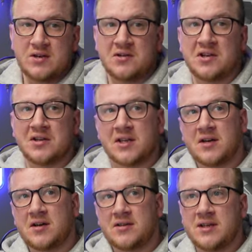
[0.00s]
You know, you get the
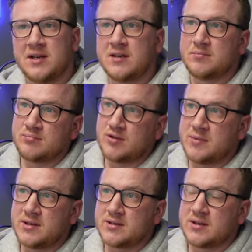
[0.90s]
car dealer
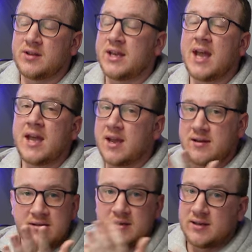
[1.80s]
promise, the AA
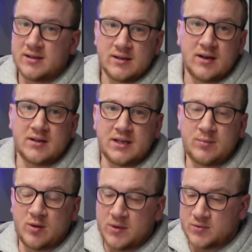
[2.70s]
car dealer
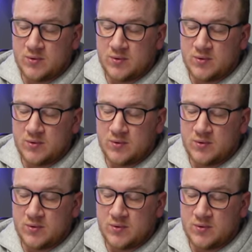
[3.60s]
promise.